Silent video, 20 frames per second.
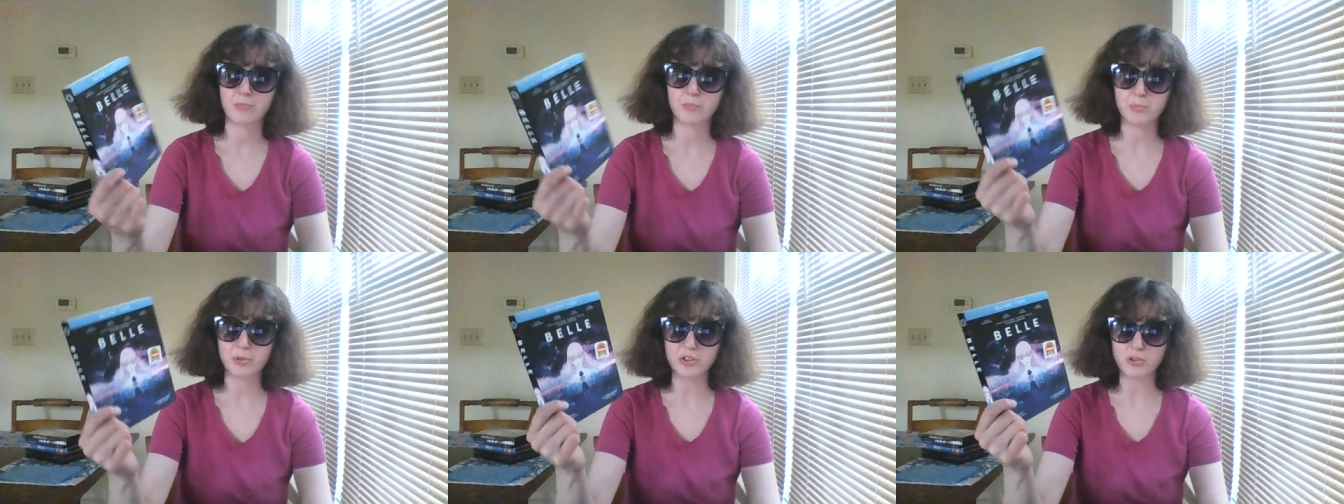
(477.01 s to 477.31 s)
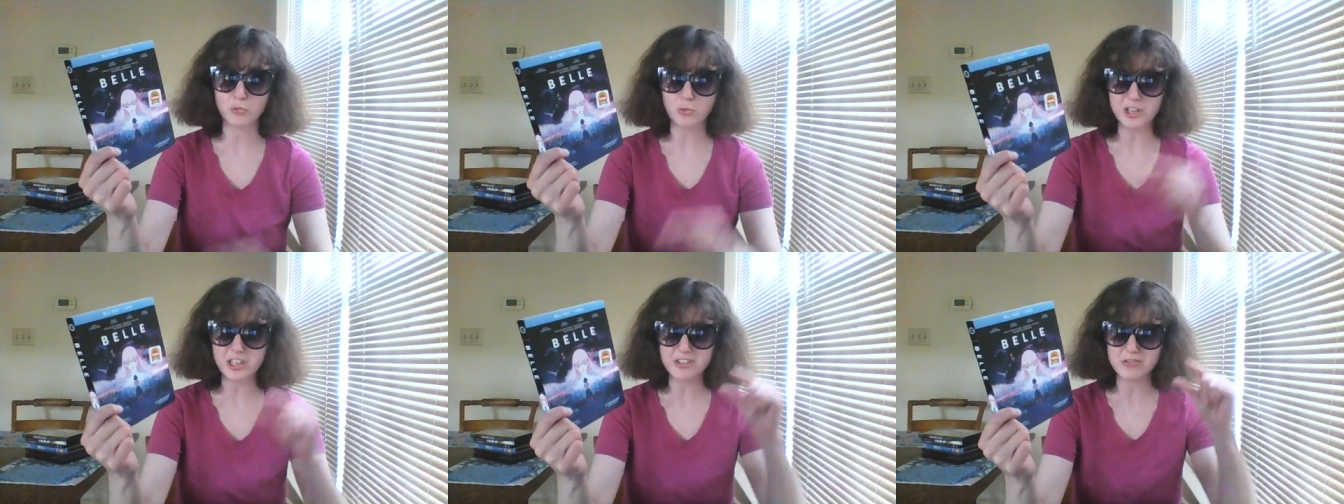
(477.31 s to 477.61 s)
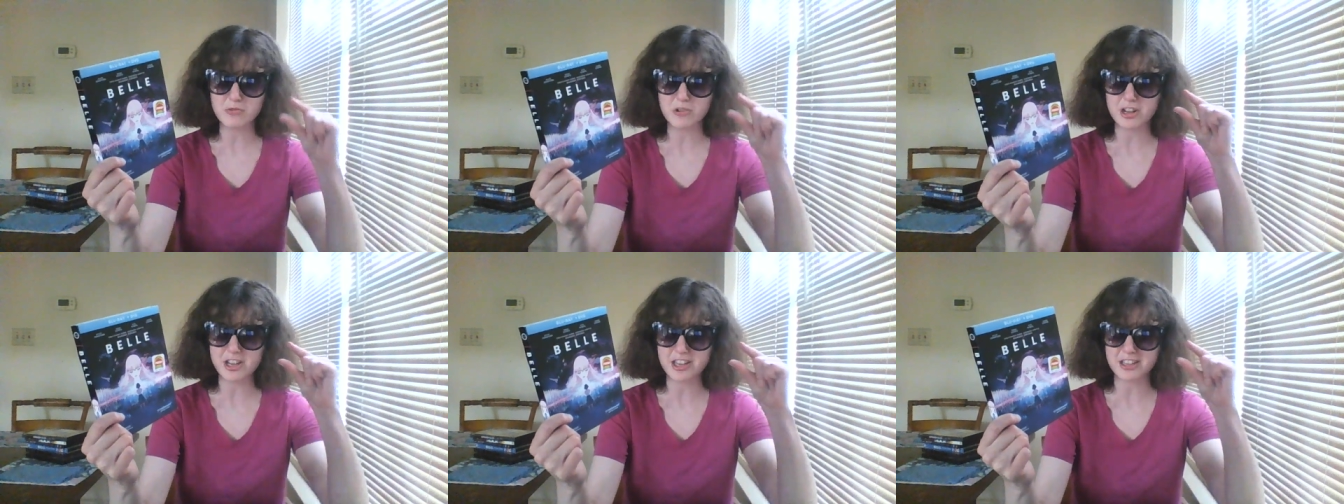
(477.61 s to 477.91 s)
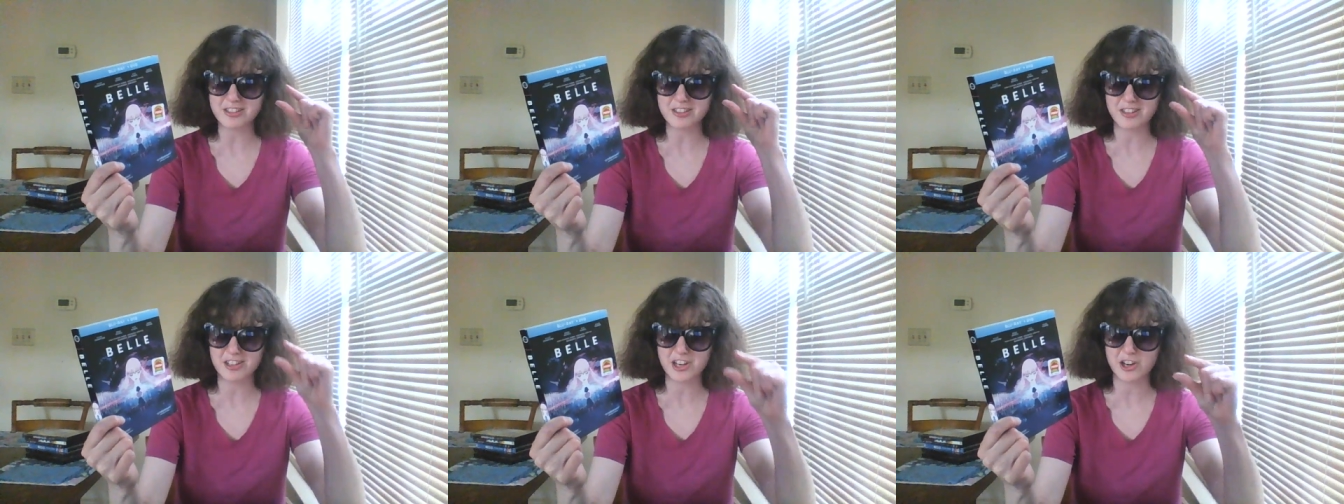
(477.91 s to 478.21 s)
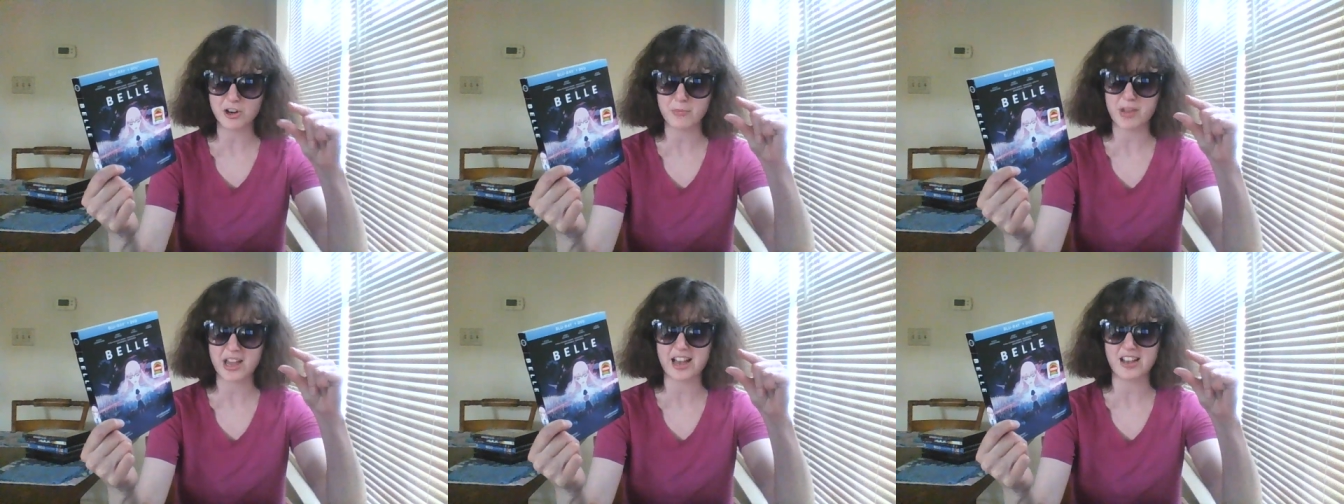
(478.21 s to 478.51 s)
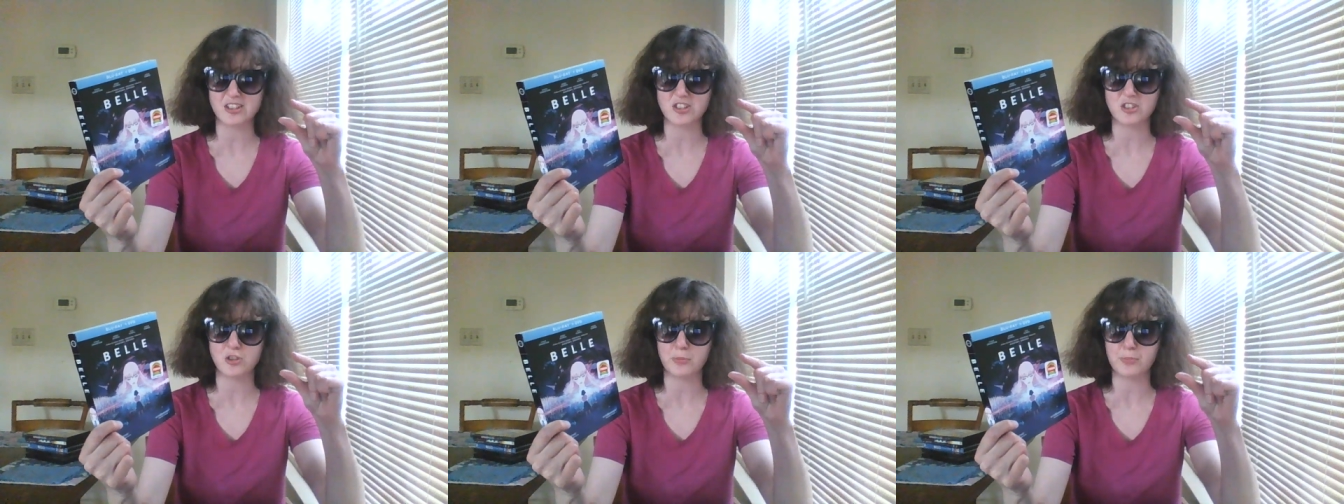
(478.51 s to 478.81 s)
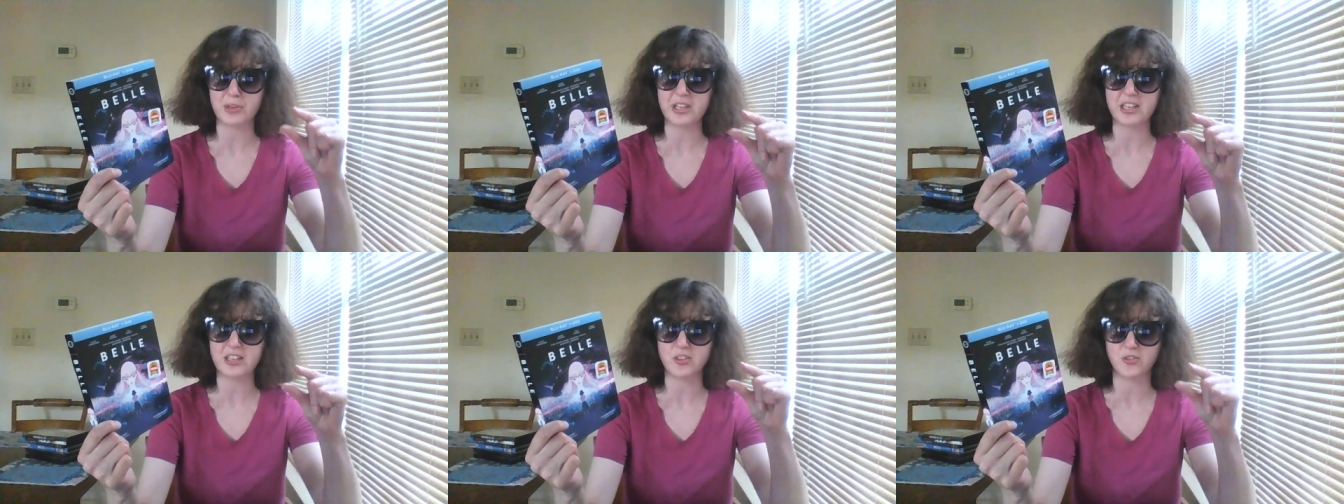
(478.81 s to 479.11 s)
But the reason why it's a near
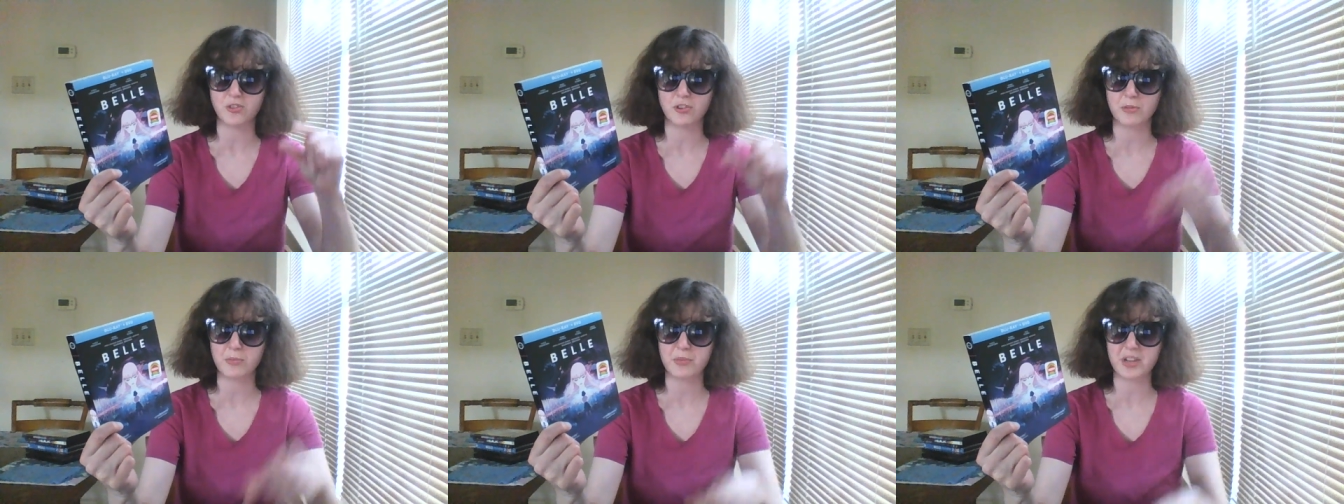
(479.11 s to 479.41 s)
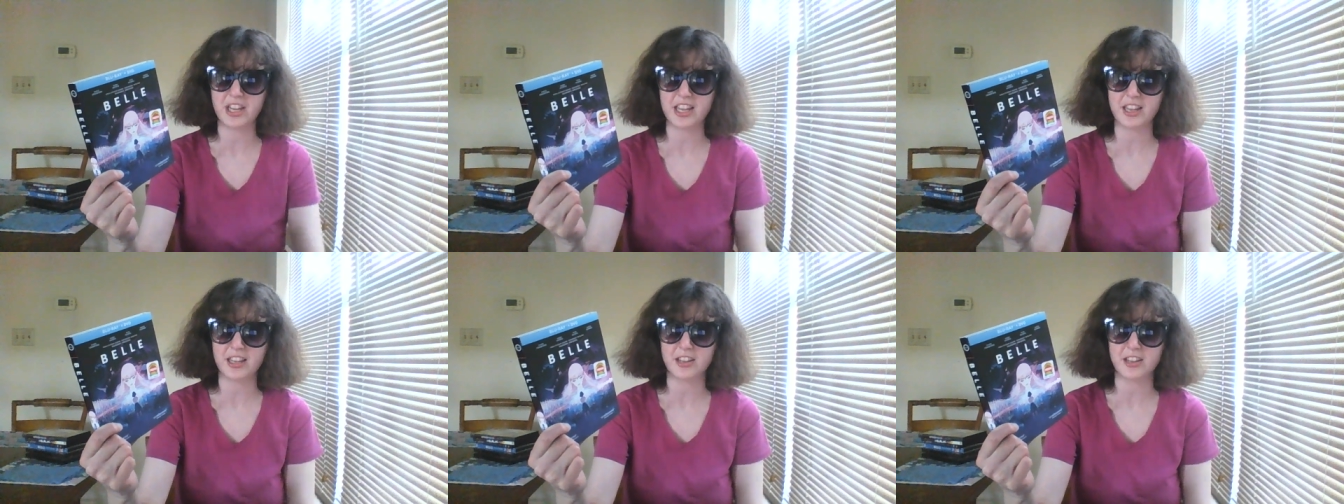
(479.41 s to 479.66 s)
masterpiece for me